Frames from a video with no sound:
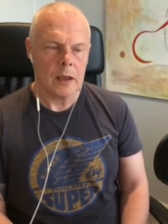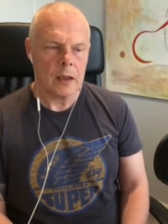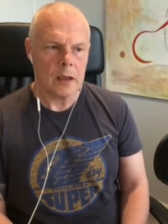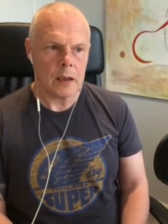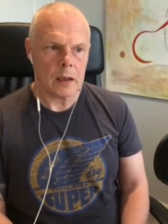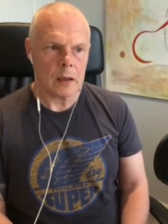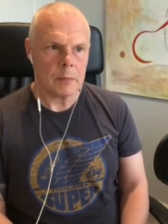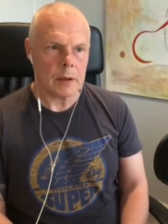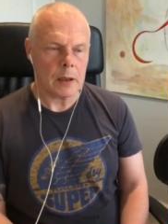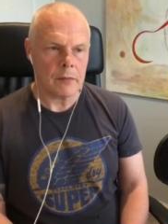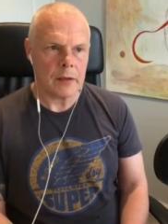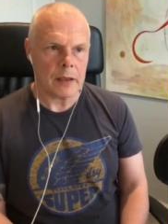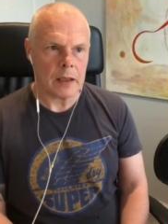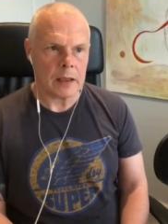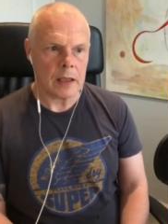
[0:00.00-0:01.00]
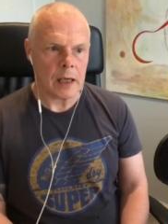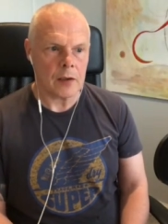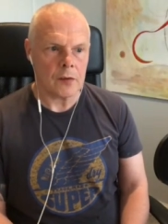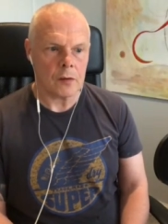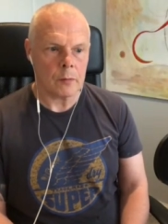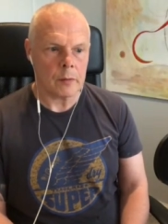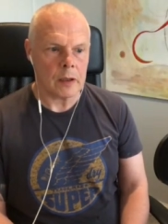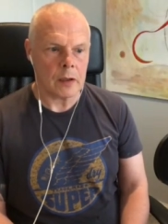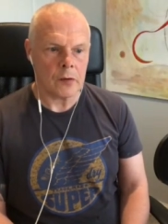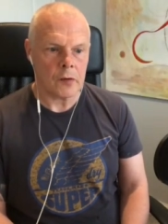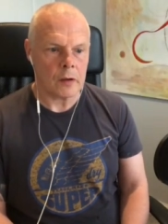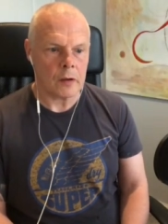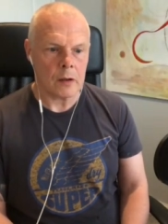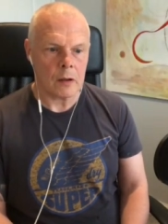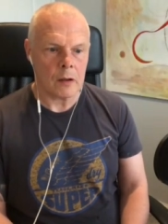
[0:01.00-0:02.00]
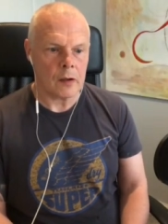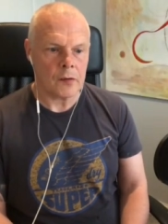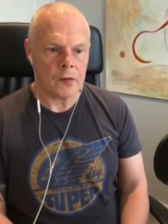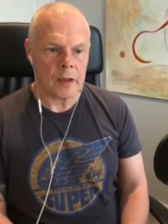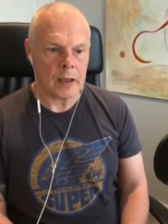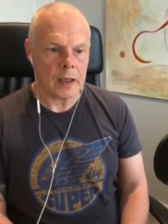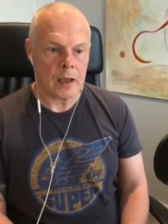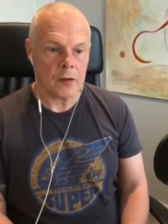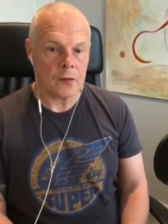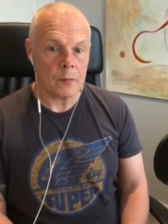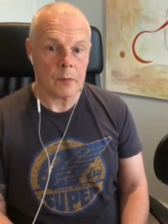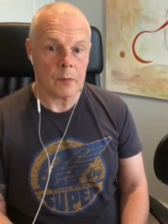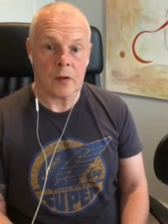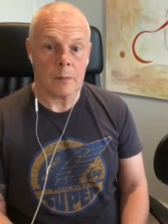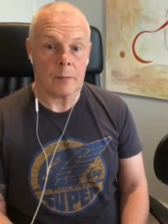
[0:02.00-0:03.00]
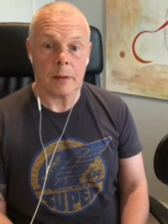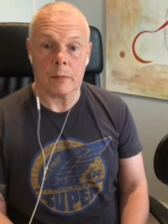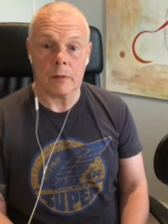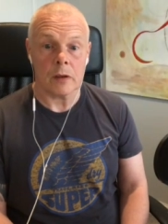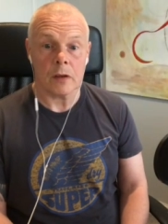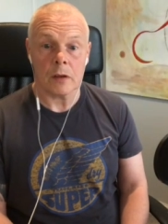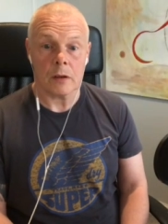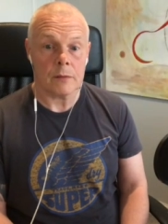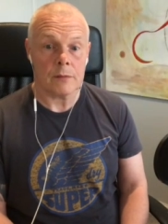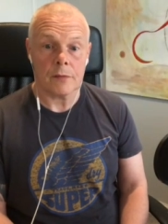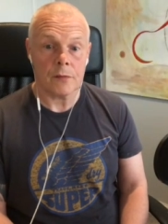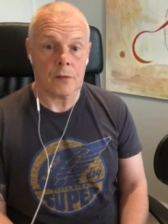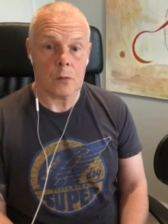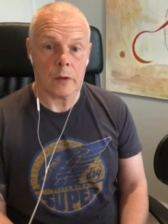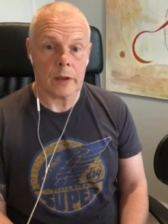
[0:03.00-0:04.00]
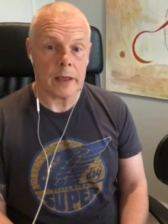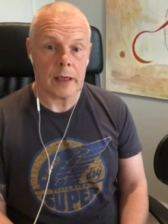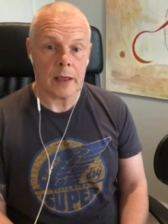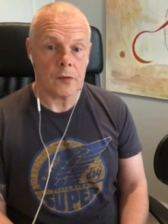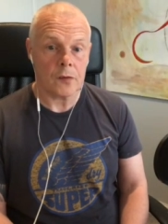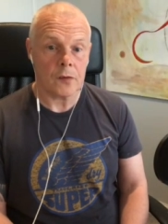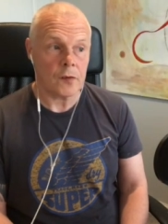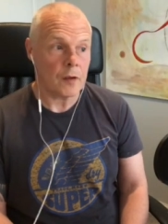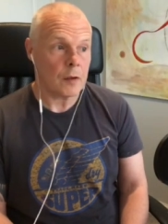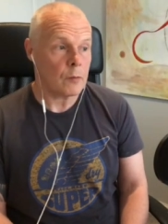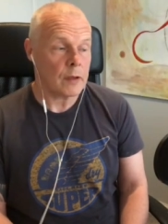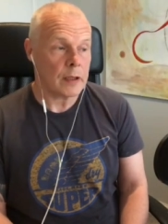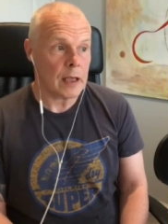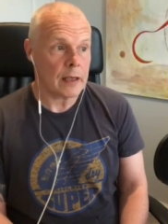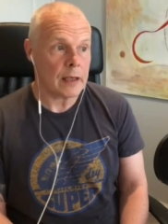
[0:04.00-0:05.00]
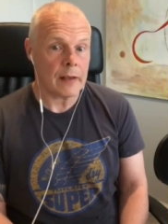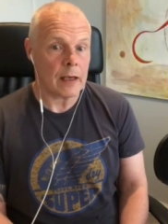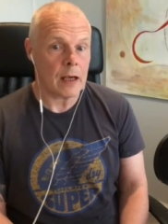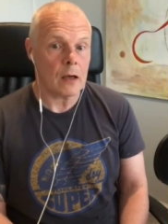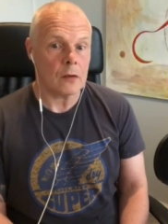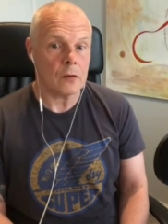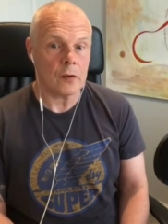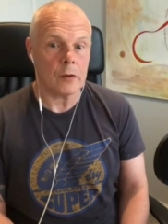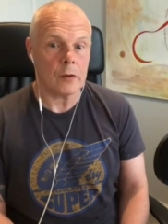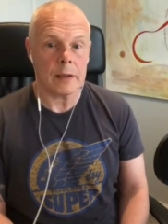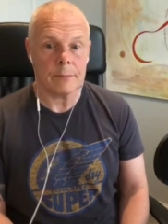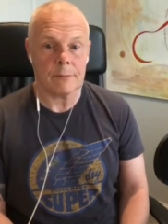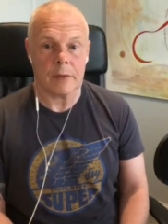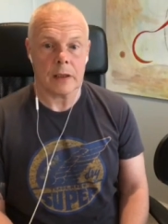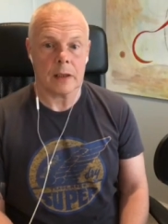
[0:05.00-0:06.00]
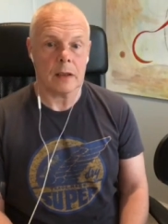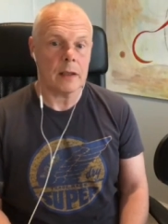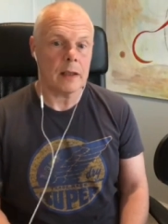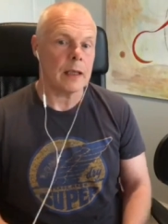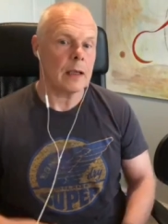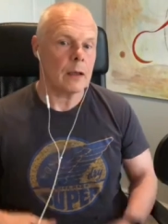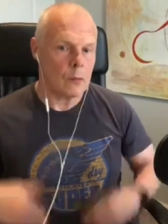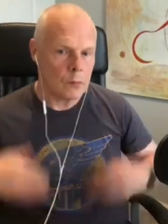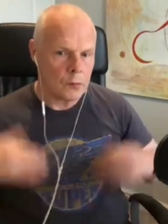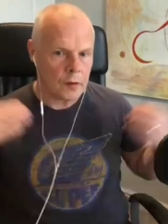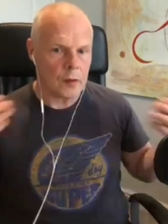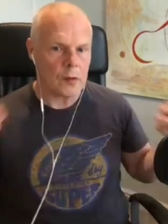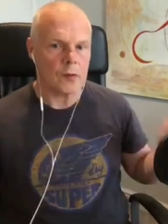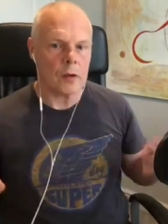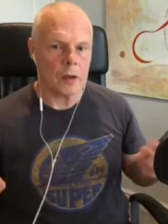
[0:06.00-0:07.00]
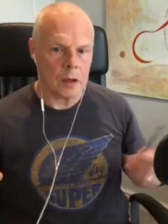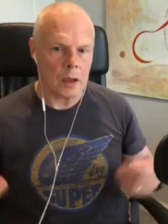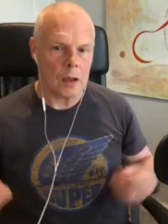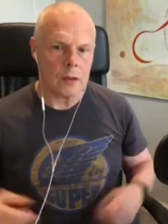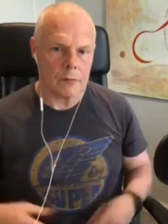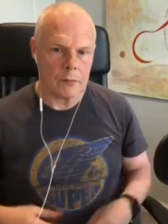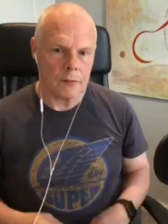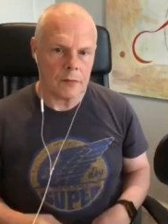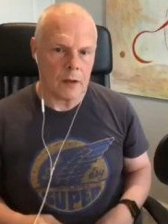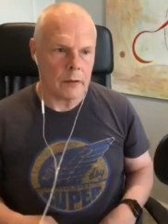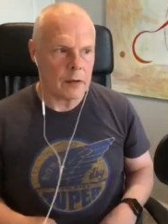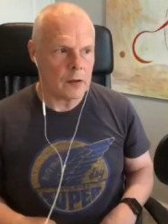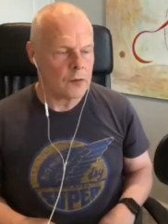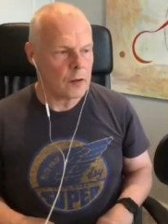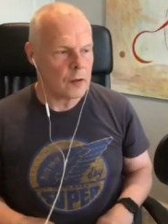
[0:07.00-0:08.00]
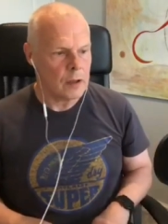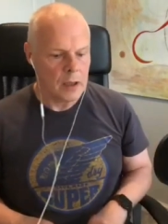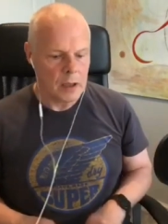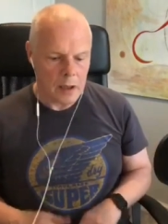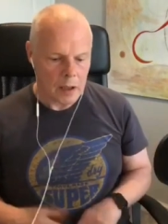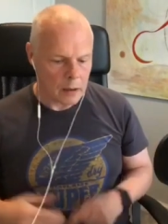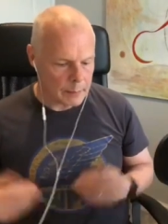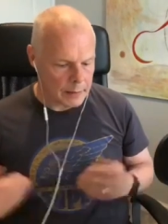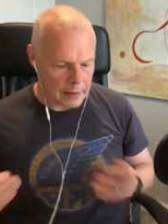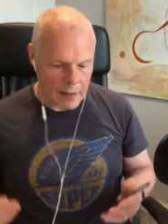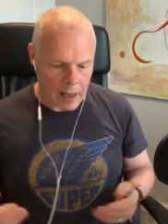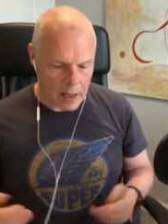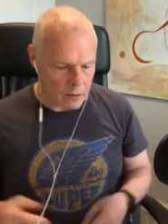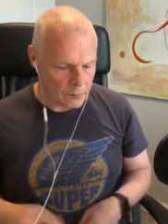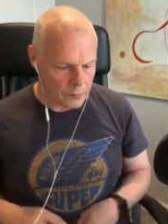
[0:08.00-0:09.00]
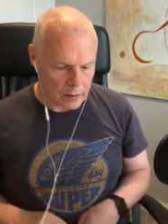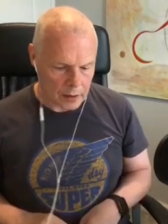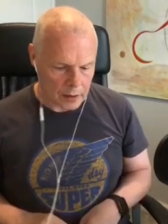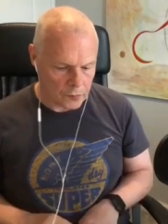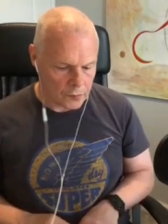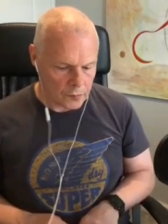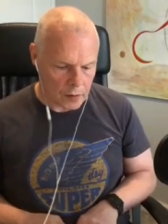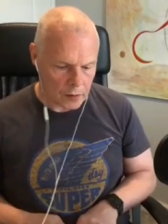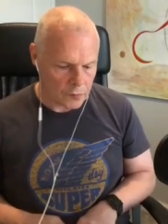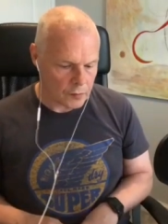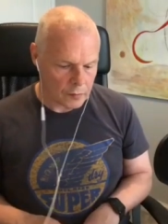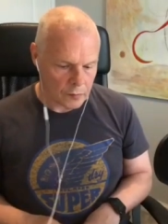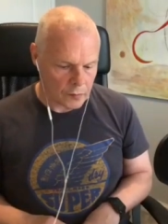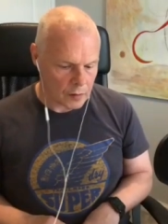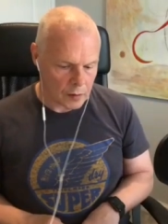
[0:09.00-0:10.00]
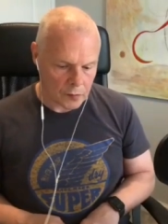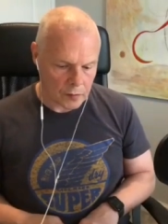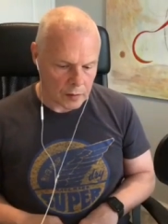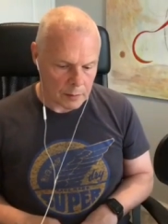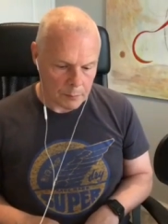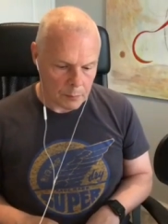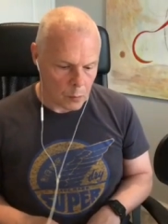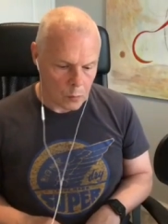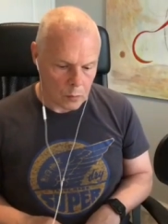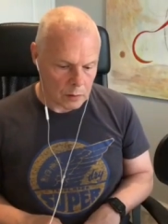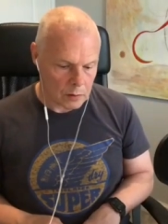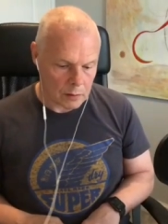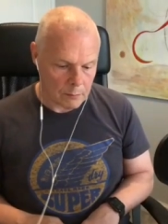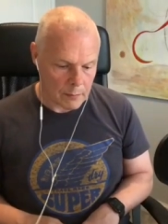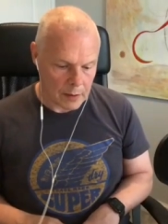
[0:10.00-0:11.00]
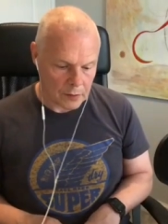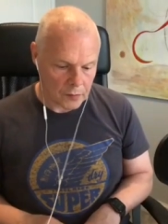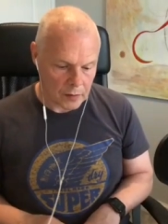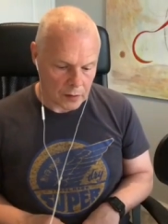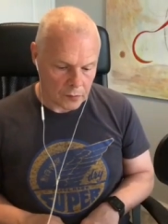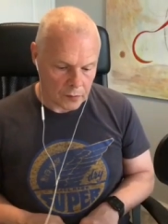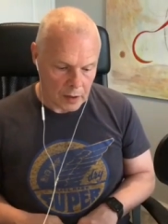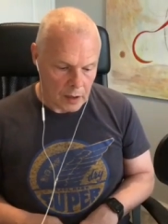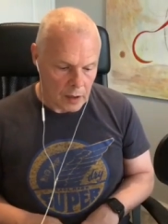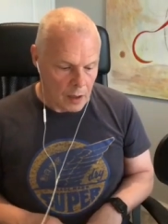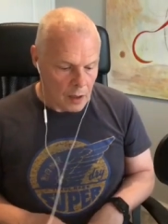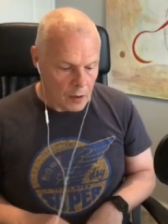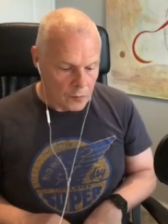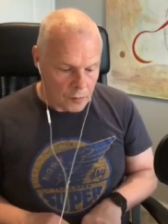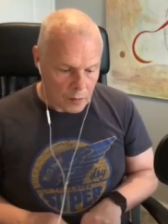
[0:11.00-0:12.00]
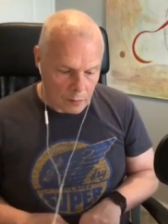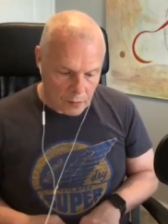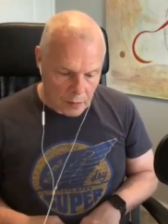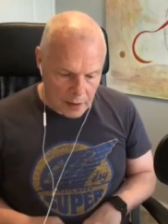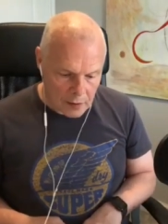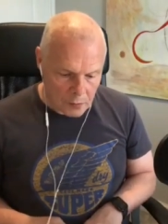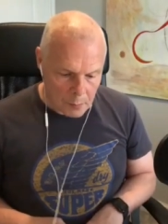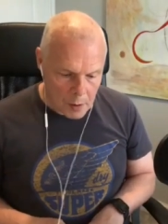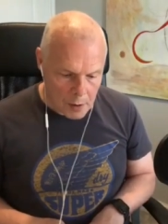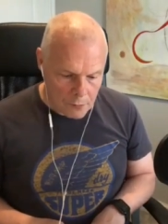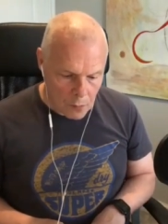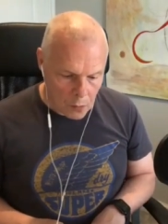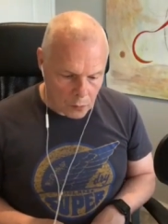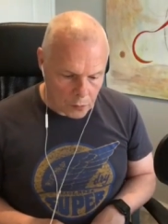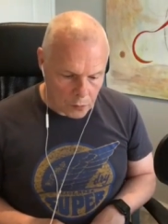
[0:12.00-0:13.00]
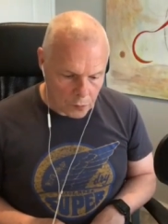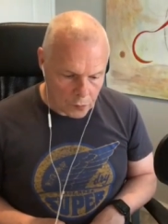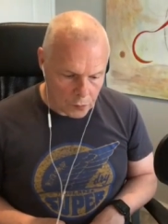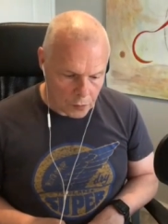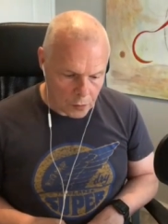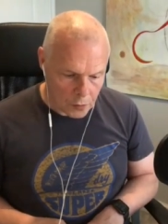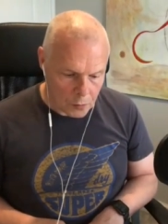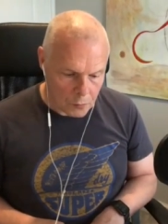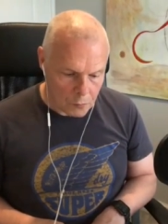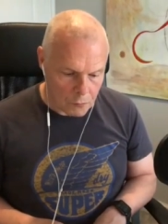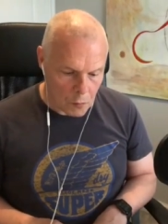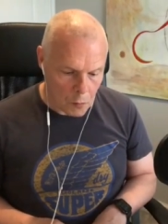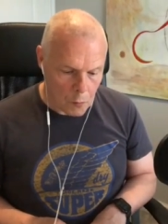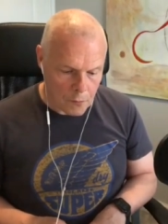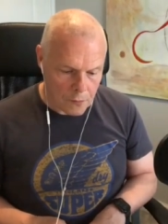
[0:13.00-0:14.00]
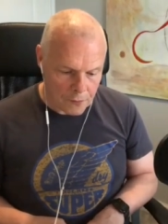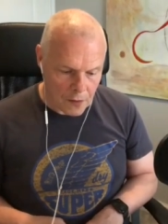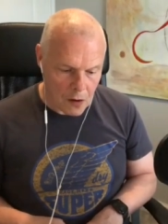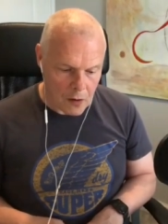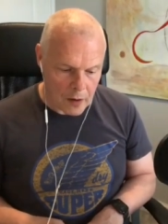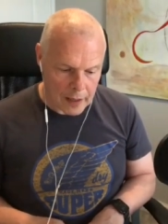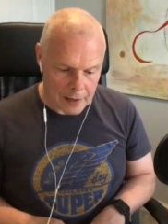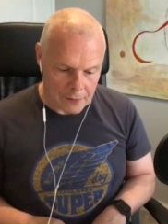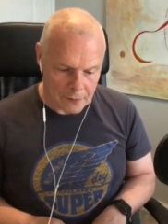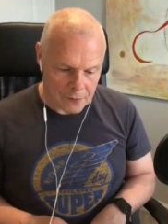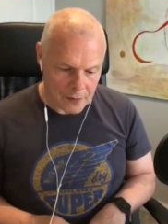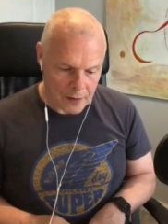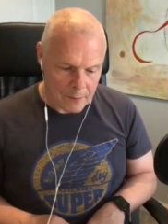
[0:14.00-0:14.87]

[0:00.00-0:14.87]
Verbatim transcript: you know, but I think the danger with internalizing is, I mean, some people can do it for 40 years until the day they can't do it, you know, and then it all starts kind of overflowing. So, I mean, that I think is such, such an important message. So, so, let's move on to rule five.